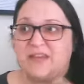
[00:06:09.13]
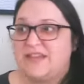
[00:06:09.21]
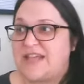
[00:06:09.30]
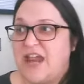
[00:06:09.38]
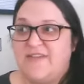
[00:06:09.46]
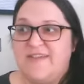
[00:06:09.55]

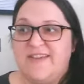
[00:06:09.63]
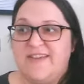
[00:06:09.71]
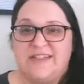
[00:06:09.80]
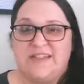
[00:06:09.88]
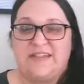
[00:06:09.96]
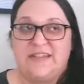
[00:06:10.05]
Diary of a,
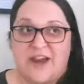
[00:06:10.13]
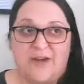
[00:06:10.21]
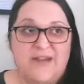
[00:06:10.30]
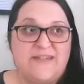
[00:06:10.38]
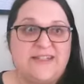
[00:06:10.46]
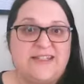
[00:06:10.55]

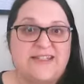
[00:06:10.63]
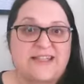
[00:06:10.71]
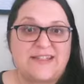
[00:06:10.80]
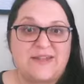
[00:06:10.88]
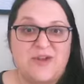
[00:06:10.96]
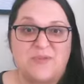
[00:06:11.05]
Diary of a
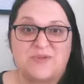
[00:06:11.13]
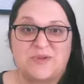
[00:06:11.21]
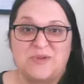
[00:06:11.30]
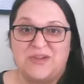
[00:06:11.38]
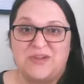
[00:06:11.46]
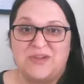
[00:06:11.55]
Dyslexic
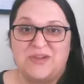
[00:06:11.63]
Homeschooler,